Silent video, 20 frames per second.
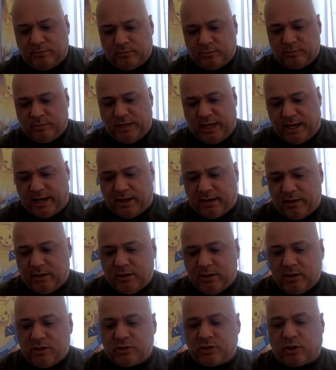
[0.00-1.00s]
Yeah.
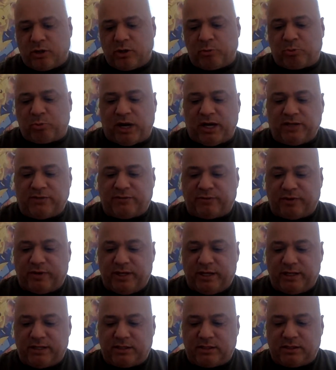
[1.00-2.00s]
So the price for
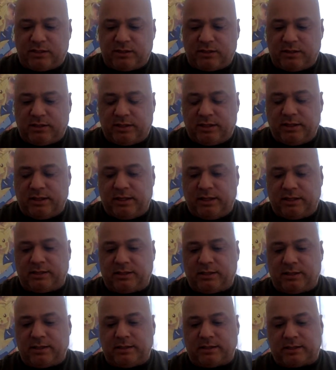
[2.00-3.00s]
this
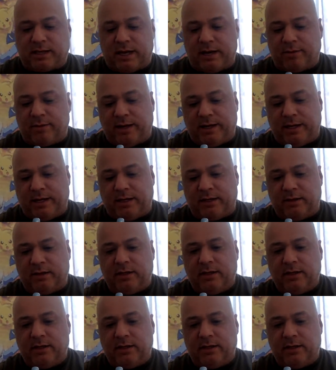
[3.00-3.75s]
guy right here,